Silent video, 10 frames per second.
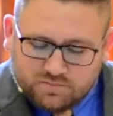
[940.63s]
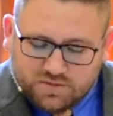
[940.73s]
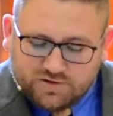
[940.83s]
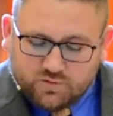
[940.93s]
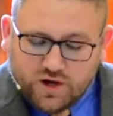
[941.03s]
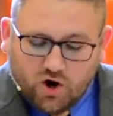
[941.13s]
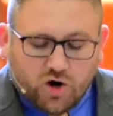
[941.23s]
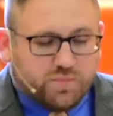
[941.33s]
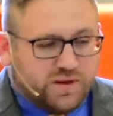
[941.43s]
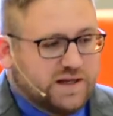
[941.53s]
But if we are
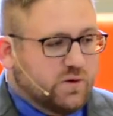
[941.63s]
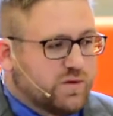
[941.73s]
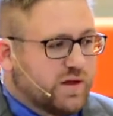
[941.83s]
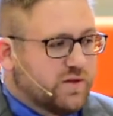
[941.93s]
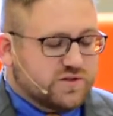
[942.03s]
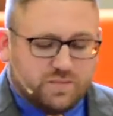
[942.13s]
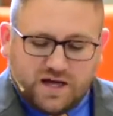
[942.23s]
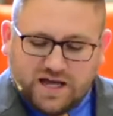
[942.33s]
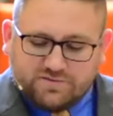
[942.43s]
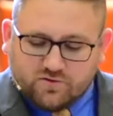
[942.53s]
pleading with others on
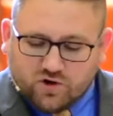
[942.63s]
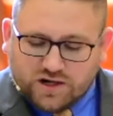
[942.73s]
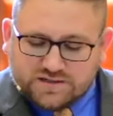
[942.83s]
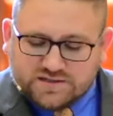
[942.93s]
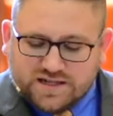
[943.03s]
behalf of Christ,